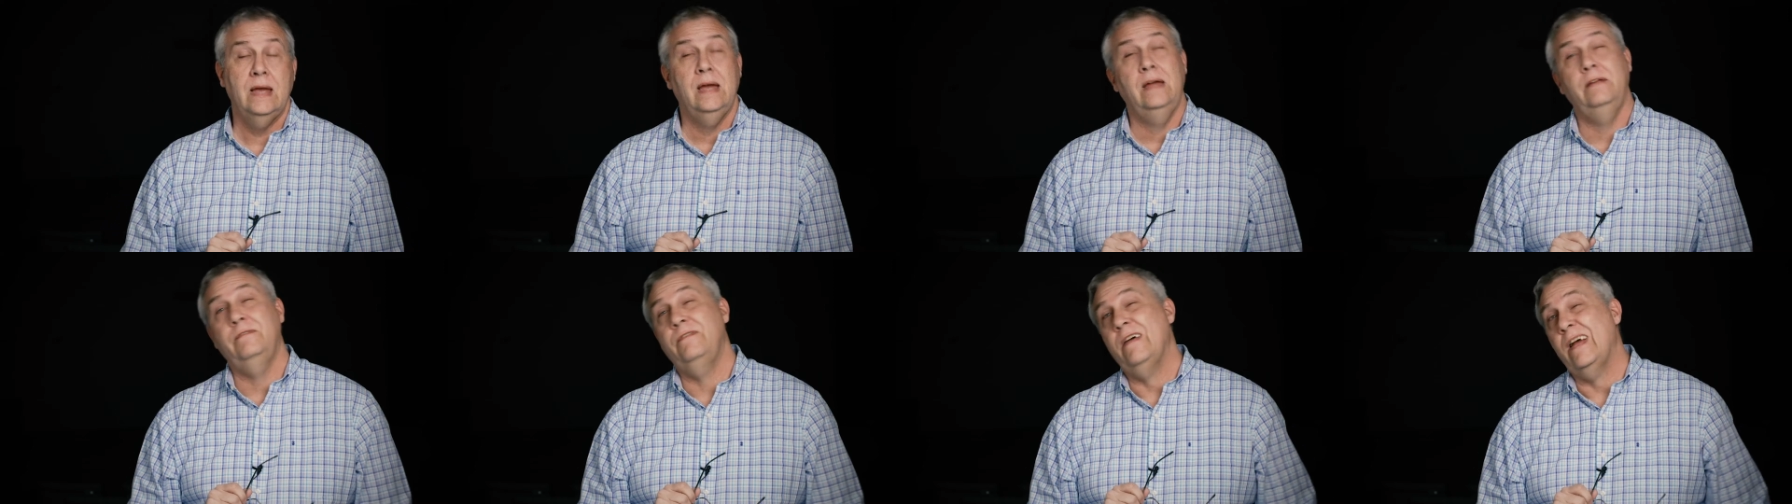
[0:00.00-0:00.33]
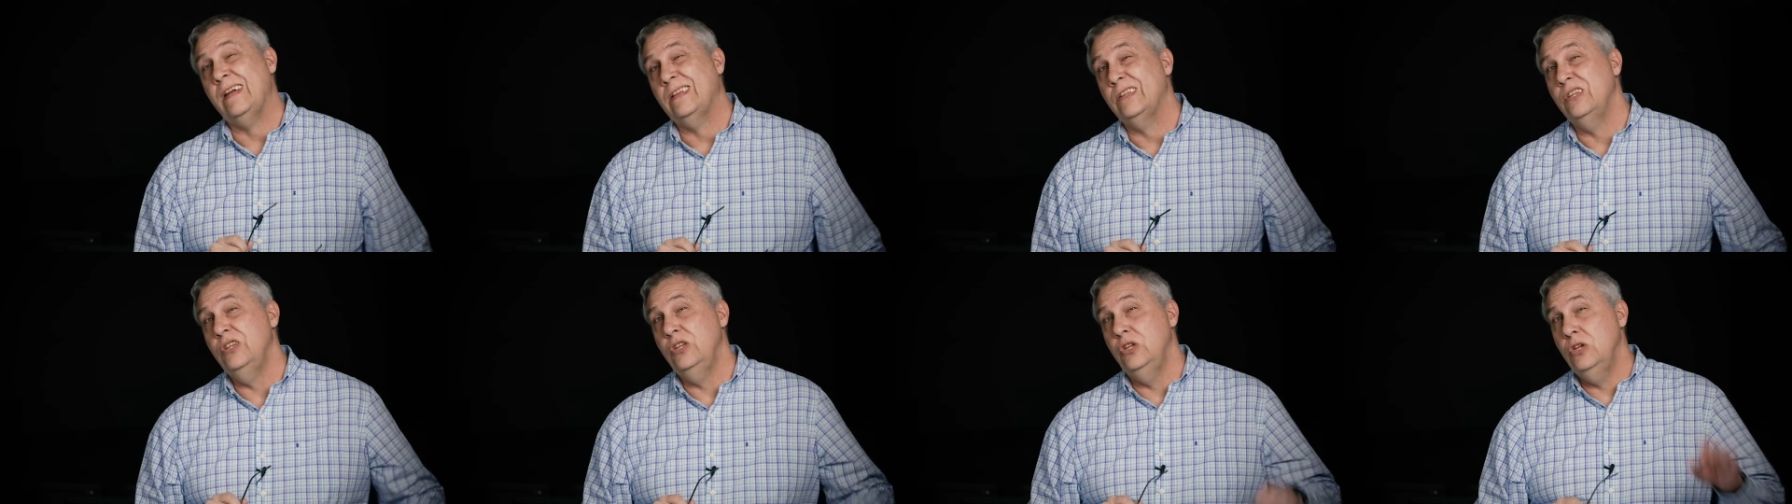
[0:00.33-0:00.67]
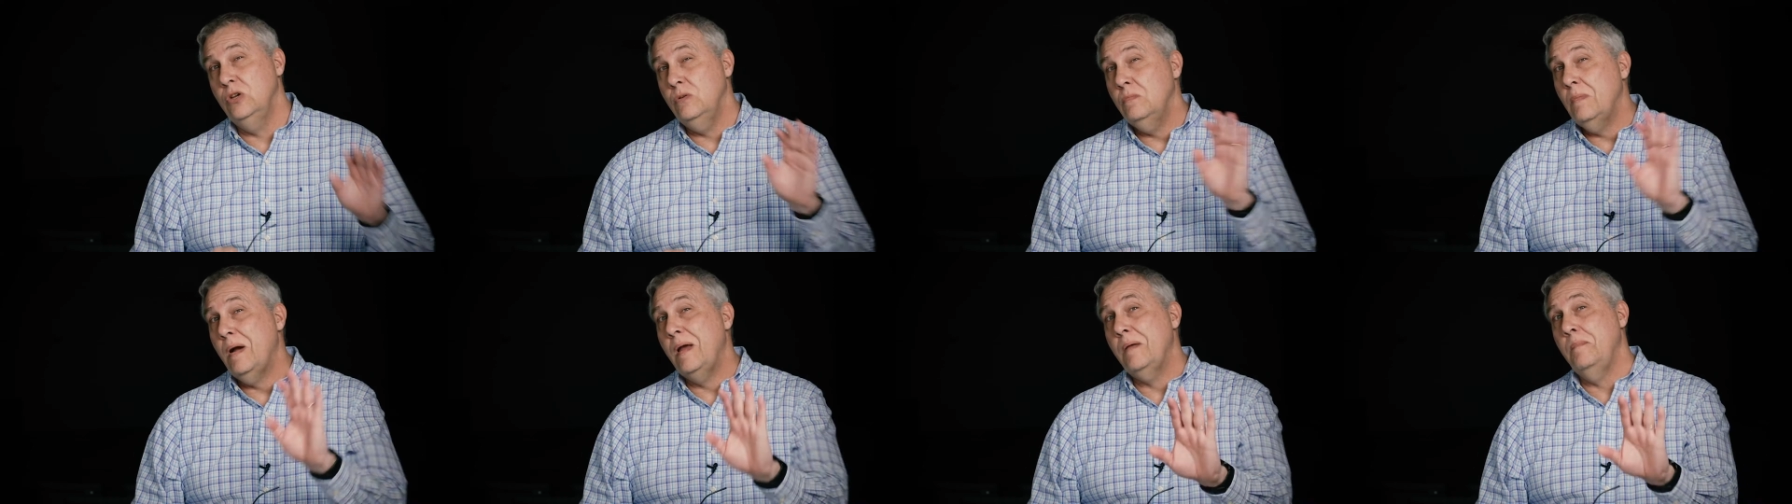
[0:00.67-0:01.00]
In fact,
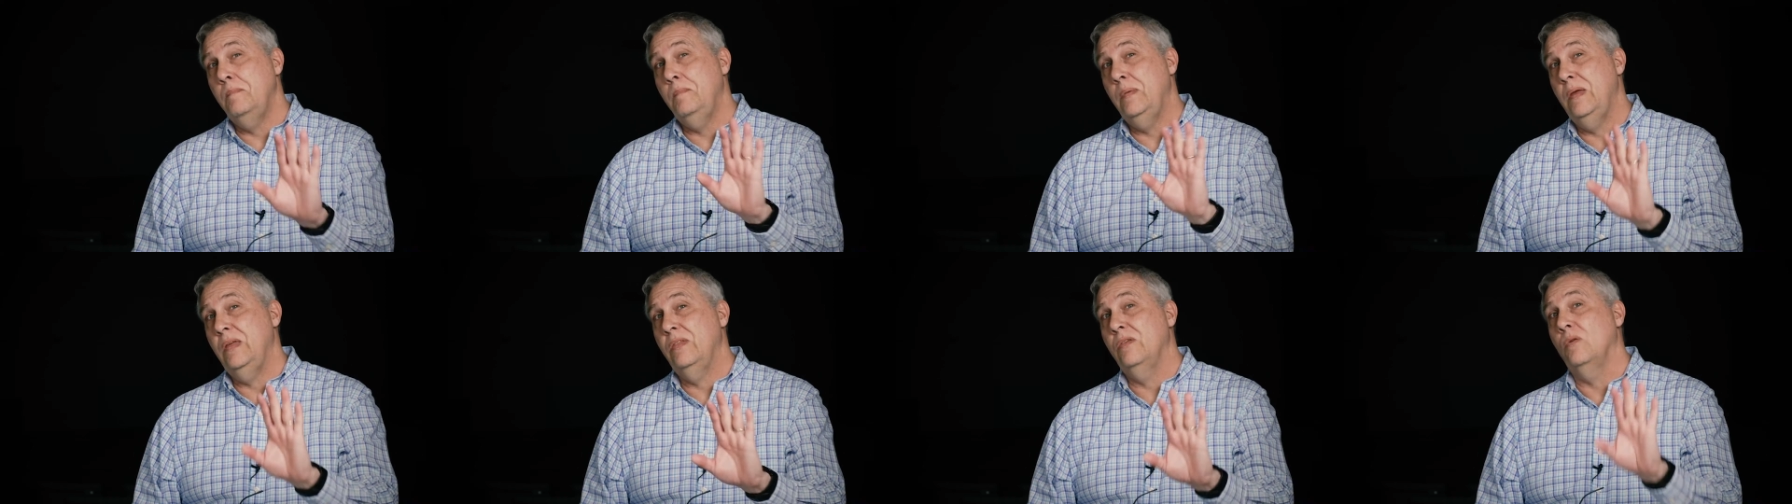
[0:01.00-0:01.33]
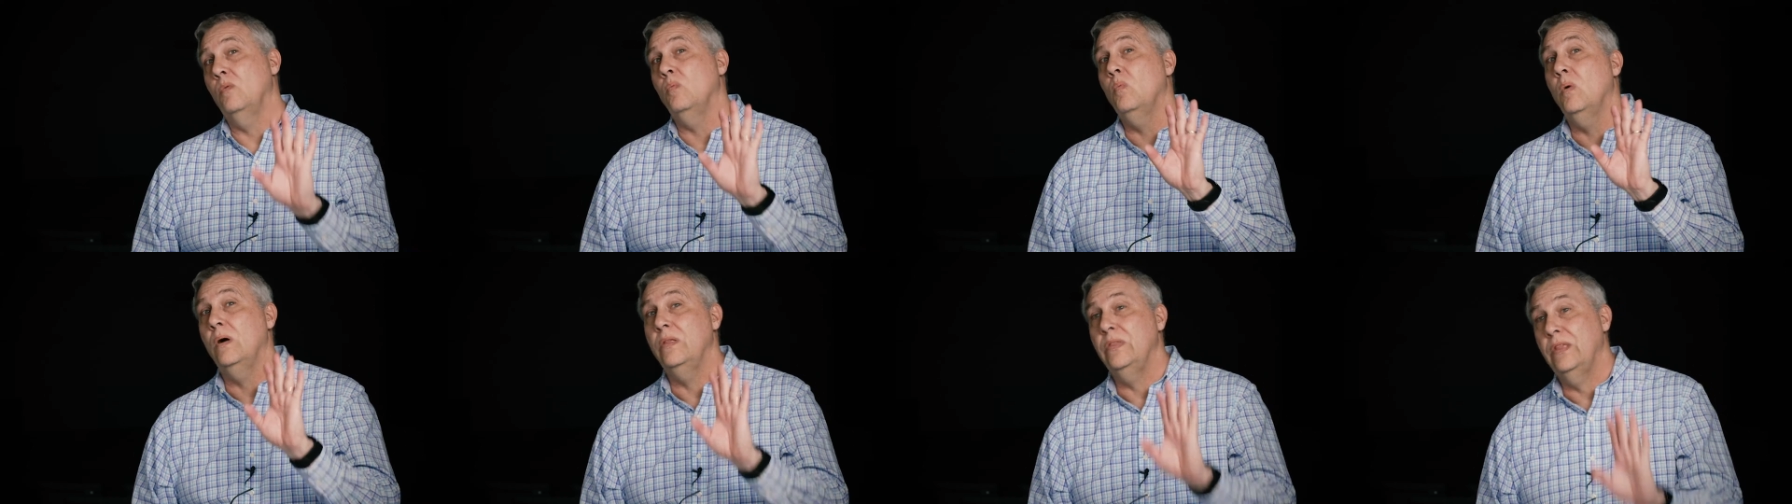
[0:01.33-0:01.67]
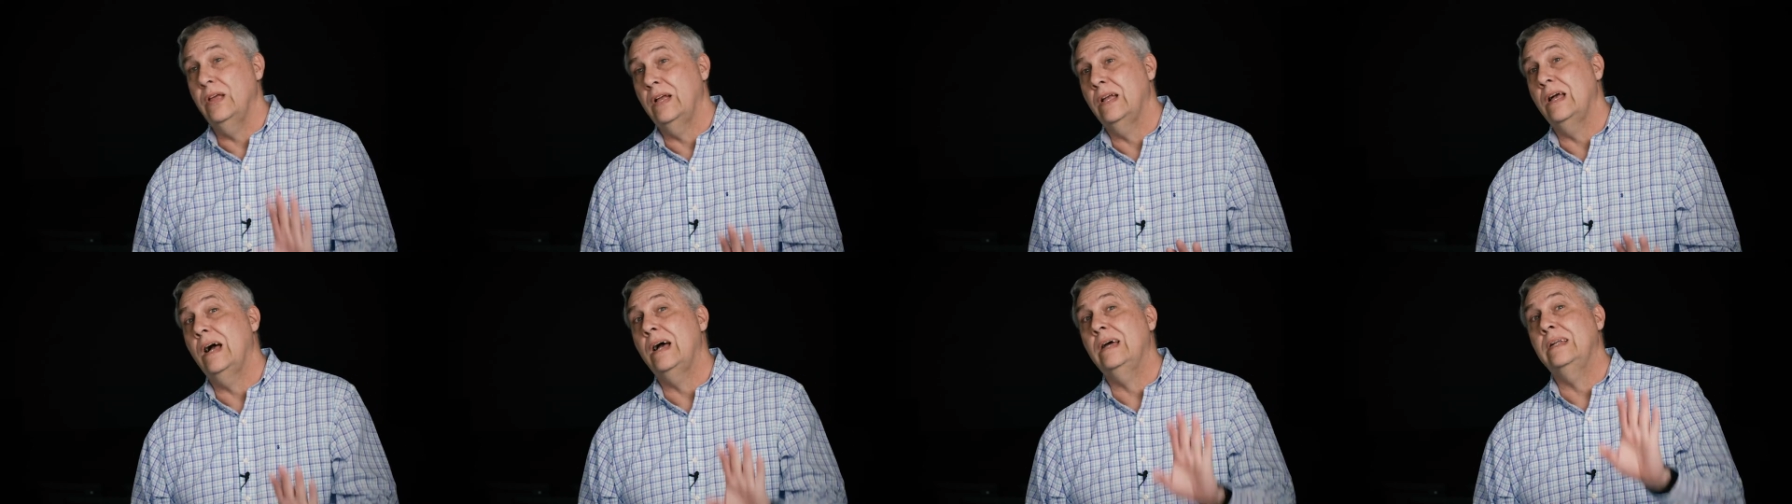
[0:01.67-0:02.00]
you might be the one
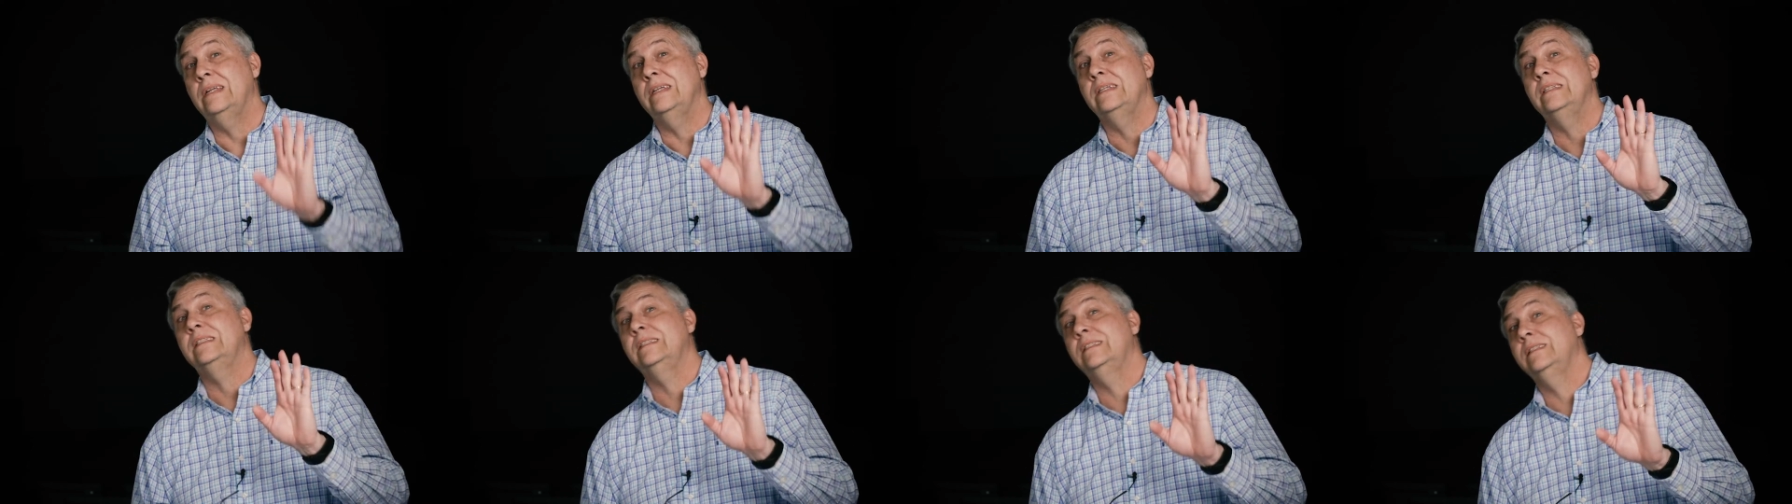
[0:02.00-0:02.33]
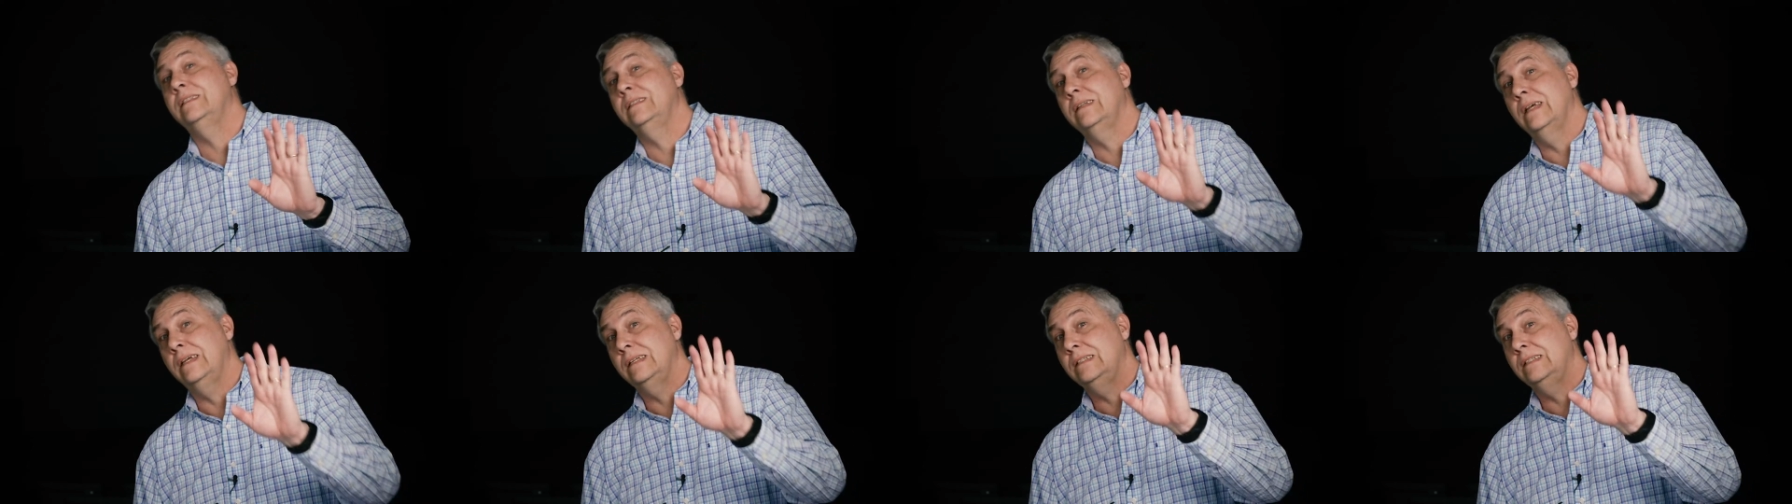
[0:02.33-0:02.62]
that God is,